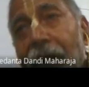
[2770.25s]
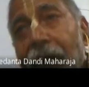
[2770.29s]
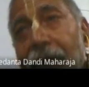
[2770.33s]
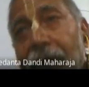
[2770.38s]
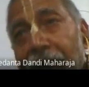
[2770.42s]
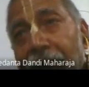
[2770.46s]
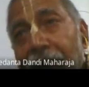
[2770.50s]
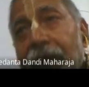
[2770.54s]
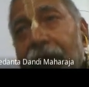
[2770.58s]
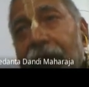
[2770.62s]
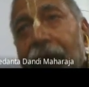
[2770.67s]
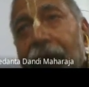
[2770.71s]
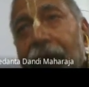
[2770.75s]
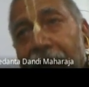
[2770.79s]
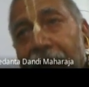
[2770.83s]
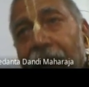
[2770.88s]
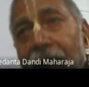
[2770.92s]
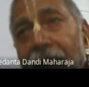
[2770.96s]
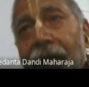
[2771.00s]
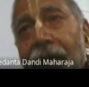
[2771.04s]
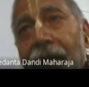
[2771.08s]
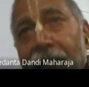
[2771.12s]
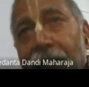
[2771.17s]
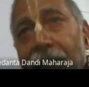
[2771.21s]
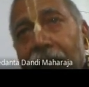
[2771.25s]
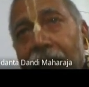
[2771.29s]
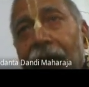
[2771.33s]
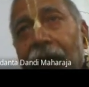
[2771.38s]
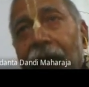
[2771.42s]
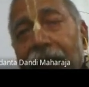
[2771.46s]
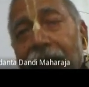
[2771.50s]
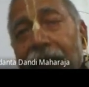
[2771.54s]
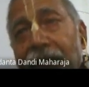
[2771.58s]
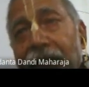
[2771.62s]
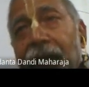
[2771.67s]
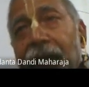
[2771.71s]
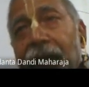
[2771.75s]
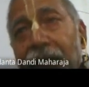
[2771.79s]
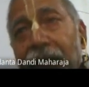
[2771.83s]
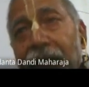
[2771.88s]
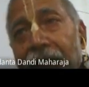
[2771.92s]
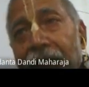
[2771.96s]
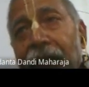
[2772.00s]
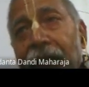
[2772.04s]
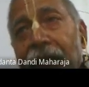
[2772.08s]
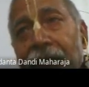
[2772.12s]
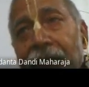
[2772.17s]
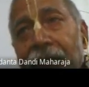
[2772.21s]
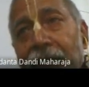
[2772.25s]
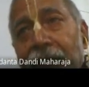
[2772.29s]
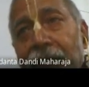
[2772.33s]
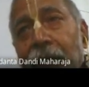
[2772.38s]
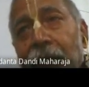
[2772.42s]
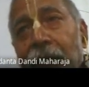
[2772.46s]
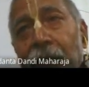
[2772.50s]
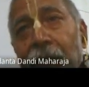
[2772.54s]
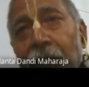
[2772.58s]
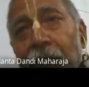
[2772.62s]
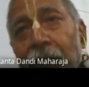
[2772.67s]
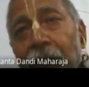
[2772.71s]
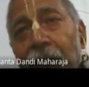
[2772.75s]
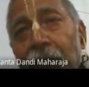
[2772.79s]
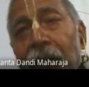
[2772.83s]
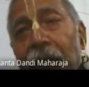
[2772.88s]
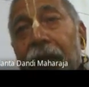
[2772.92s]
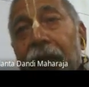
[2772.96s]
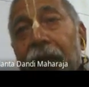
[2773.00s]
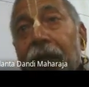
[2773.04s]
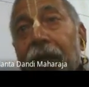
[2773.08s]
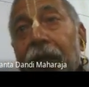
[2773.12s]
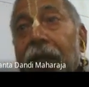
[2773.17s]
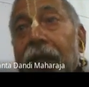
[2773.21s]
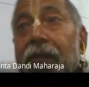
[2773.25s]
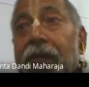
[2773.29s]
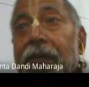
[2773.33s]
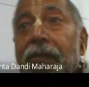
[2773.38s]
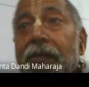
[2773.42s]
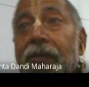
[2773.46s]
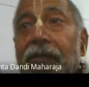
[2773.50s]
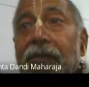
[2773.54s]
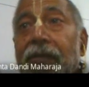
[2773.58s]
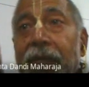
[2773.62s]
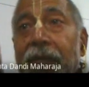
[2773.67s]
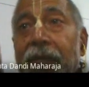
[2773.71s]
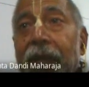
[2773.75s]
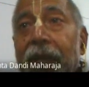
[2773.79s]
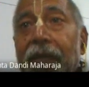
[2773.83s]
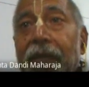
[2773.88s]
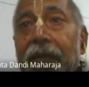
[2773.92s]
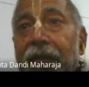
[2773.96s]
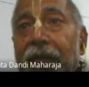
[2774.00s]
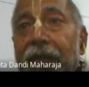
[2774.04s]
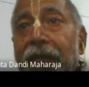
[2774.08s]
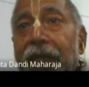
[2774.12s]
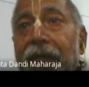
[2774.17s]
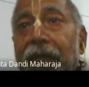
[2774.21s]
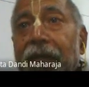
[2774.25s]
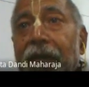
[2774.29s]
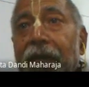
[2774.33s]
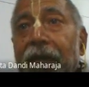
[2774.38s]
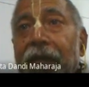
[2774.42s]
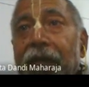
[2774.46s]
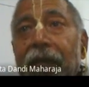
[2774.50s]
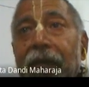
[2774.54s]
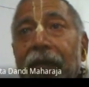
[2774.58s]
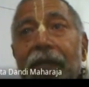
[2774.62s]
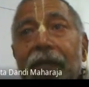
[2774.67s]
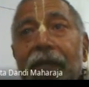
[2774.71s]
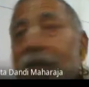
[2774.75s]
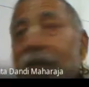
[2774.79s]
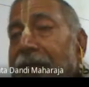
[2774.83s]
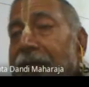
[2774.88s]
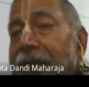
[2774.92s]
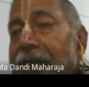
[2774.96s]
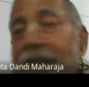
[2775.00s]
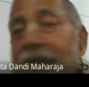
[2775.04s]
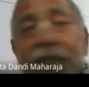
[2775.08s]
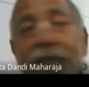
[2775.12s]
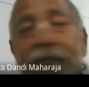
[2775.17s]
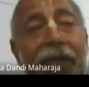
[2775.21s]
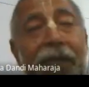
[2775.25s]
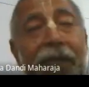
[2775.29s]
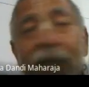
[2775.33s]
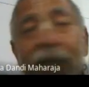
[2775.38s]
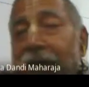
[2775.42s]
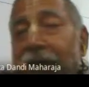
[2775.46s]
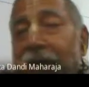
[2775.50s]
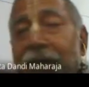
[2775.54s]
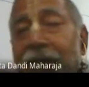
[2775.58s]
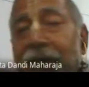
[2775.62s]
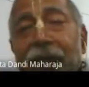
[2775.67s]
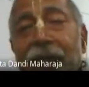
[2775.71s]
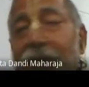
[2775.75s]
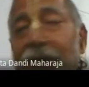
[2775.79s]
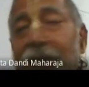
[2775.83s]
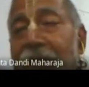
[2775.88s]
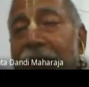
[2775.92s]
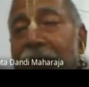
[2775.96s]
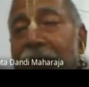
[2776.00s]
cannot cause disease to you at any stake, at any thing. Okay.